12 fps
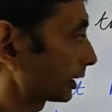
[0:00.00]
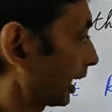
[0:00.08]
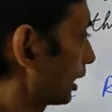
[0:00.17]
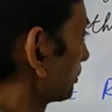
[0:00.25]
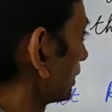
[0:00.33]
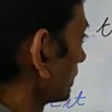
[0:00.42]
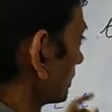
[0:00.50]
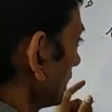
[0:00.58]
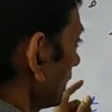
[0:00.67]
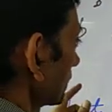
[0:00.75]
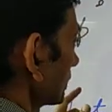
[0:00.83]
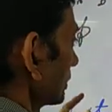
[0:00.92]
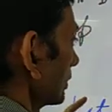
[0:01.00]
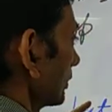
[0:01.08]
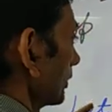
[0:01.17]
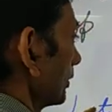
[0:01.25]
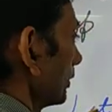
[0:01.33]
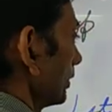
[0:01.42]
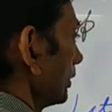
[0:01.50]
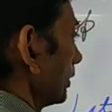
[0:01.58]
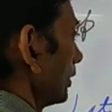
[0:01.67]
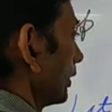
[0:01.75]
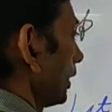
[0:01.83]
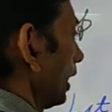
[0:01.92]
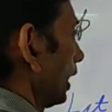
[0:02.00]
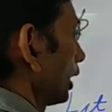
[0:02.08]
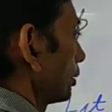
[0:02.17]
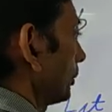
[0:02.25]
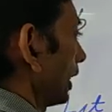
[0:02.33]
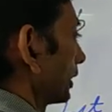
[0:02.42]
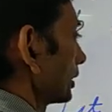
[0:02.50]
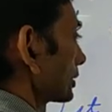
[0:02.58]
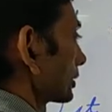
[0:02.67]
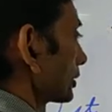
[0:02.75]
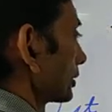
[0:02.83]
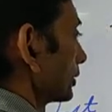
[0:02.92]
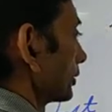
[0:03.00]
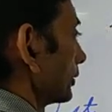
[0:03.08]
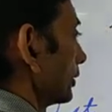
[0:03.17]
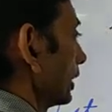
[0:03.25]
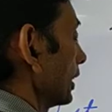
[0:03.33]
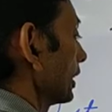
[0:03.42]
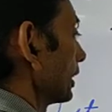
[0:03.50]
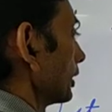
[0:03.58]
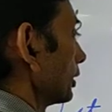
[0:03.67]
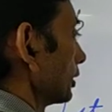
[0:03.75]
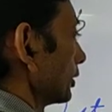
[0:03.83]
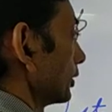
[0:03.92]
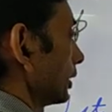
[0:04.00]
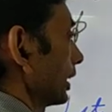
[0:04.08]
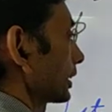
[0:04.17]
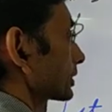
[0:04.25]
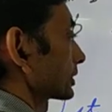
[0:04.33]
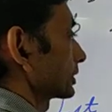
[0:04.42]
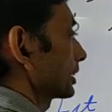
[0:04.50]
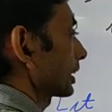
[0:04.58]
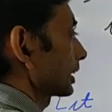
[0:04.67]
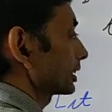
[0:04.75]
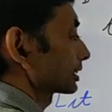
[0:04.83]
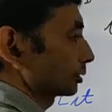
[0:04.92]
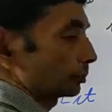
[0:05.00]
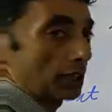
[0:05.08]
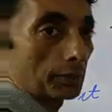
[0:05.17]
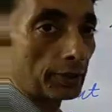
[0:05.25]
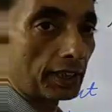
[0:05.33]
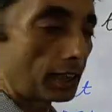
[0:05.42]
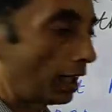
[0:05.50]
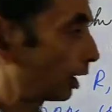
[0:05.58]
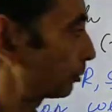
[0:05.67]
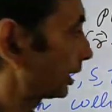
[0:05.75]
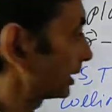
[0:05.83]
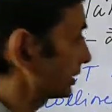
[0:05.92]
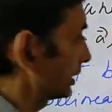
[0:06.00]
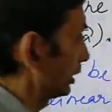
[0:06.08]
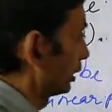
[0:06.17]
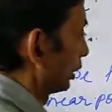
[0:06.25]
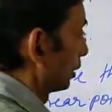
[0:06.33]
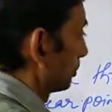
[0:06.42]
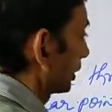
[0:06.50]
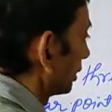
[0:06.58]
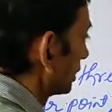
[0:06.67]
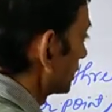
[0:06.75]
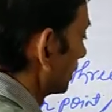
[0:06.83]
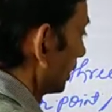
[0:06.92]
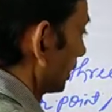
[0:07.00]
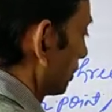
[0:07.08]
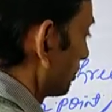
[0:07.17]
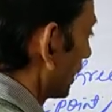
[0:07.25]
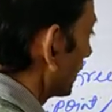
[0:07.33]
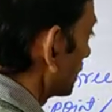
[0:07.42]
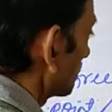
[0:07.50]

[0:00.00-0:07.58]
can be written as R minus A. Exactly similar way, R minus A, because the plane